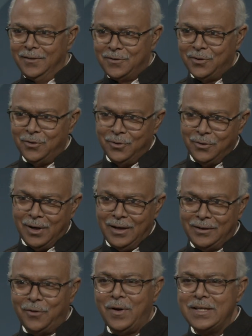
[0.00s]
So
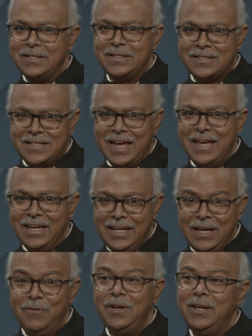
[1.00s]
otherwise it's staying,
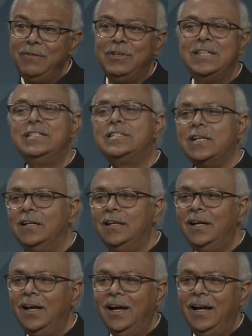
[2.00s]
even if
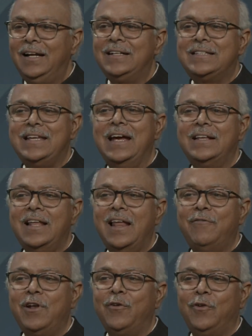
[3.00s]
digitally, right, it'll stay at the
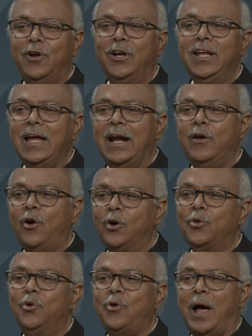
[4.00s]
level of learning and not
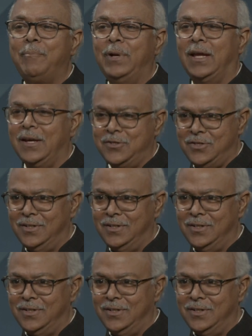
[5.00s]
go to application.